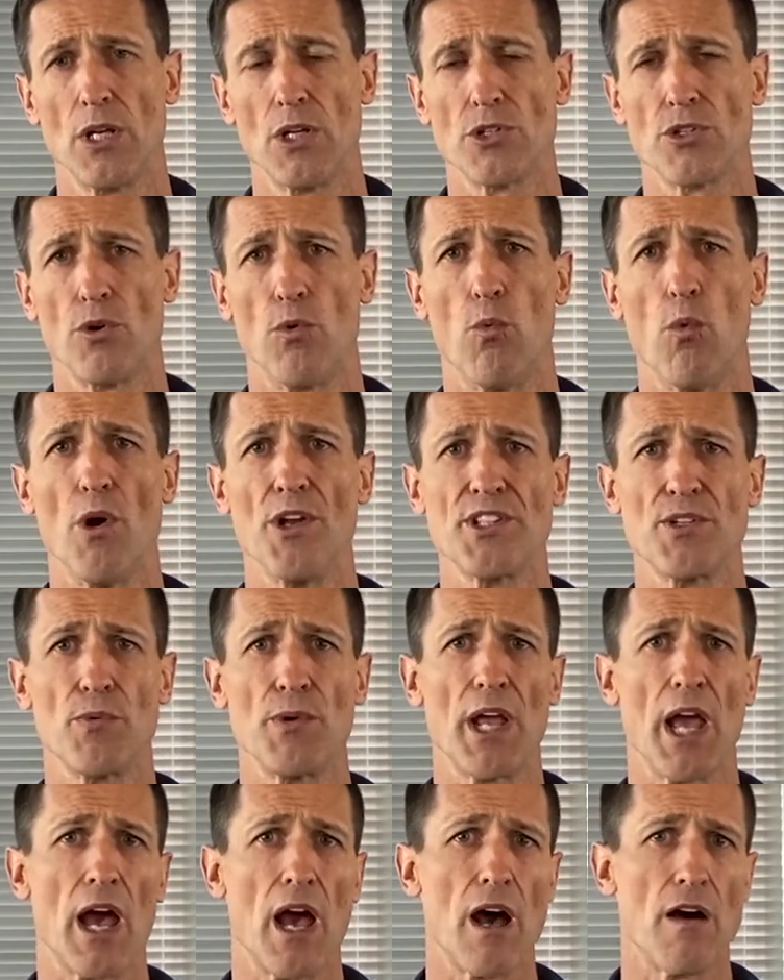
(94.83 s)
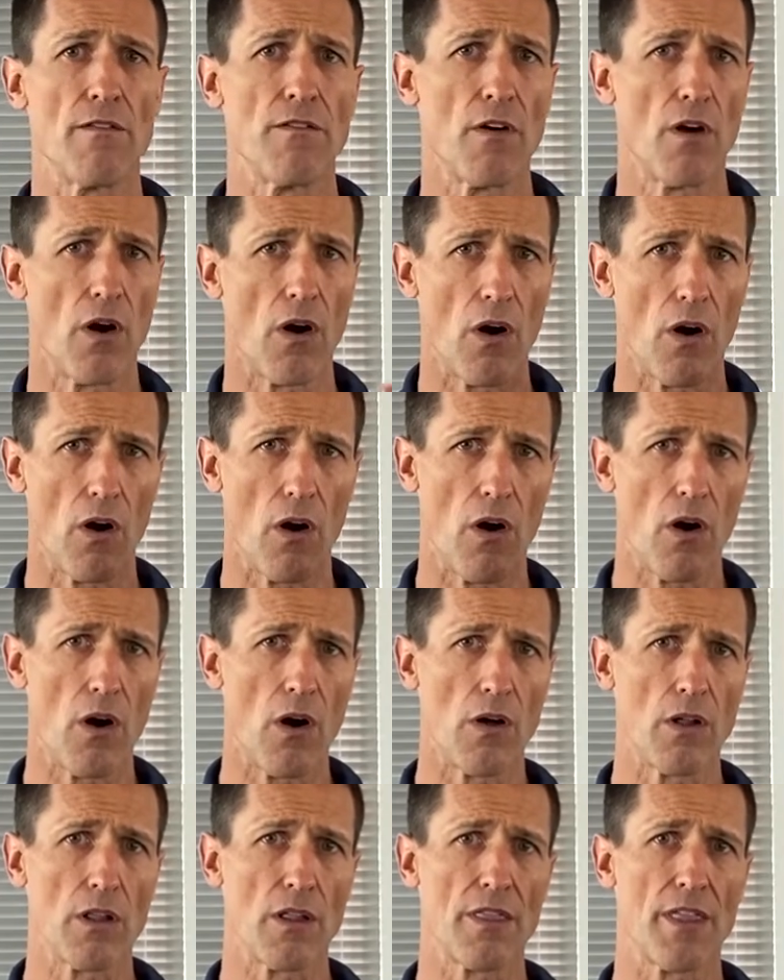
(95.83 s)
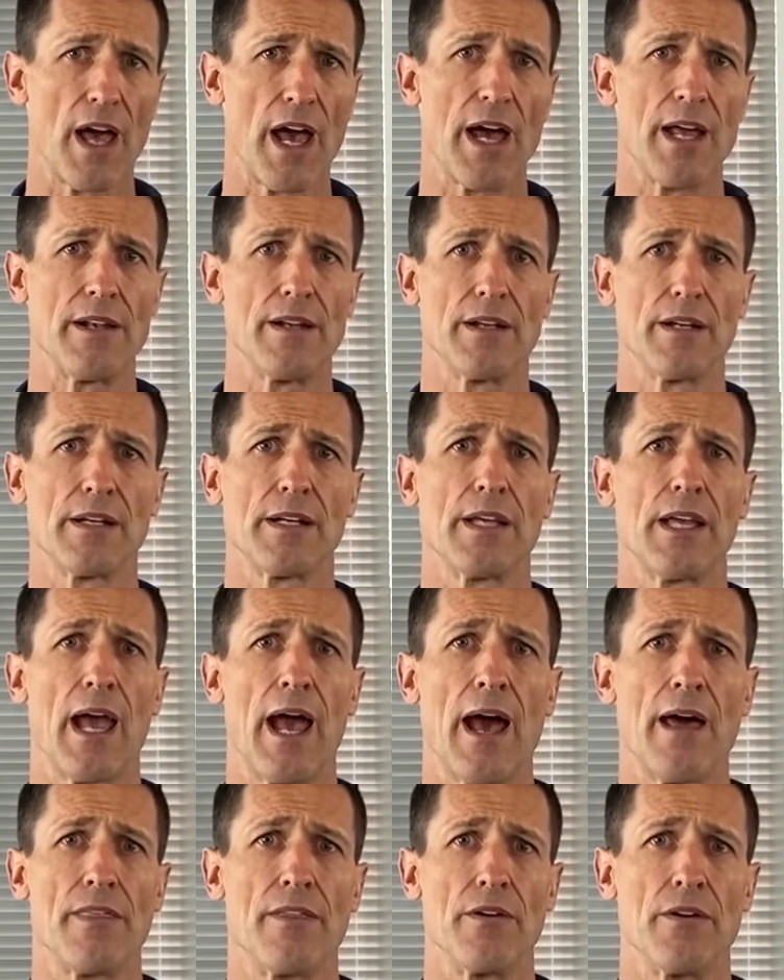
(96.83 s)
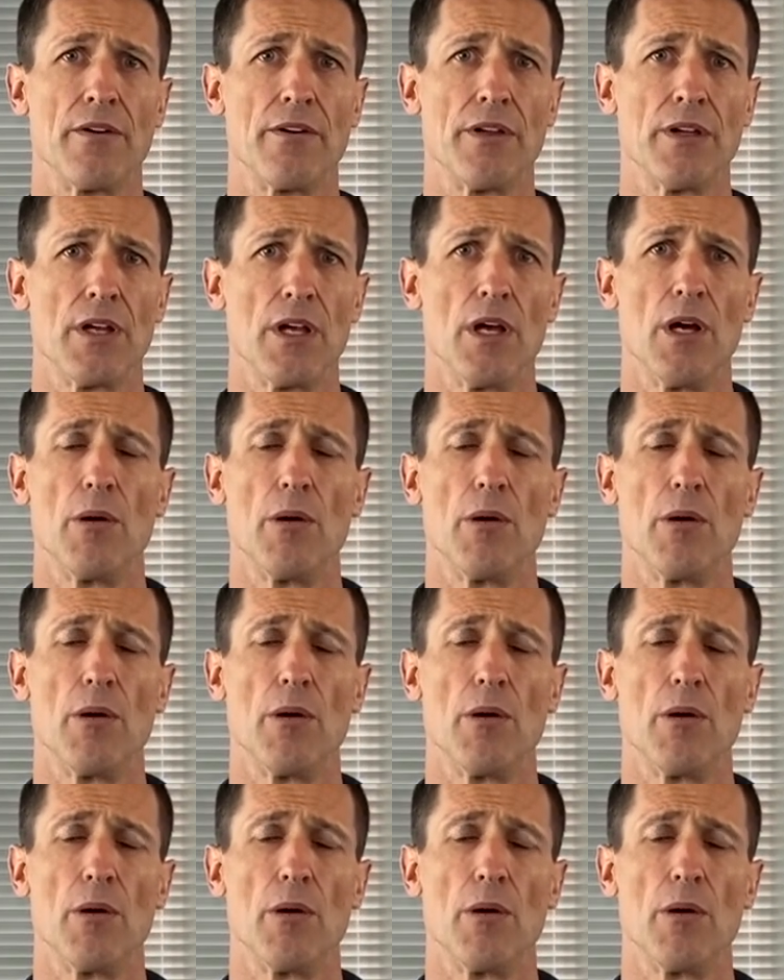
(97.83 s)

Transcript: So once we have all of that gathered,